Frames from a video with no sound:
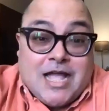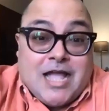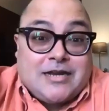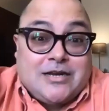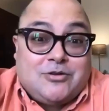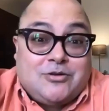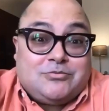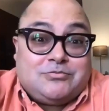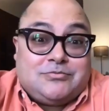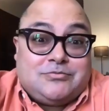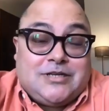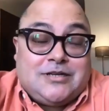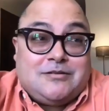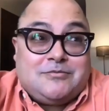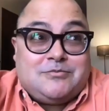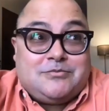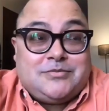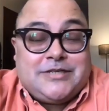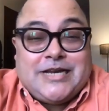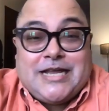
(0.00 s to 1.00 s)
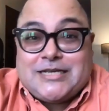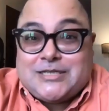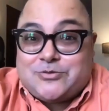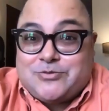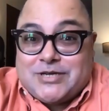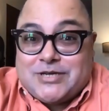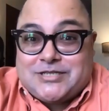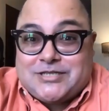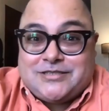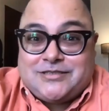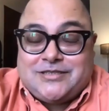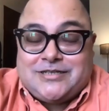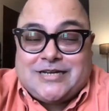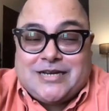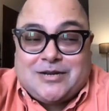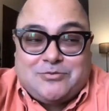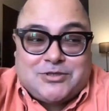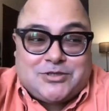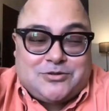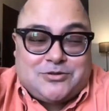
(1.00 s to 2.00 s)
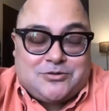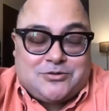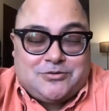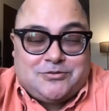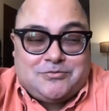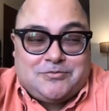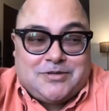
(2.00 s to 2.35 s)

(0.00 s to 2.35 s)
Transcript: Now, the, the next question that I was going to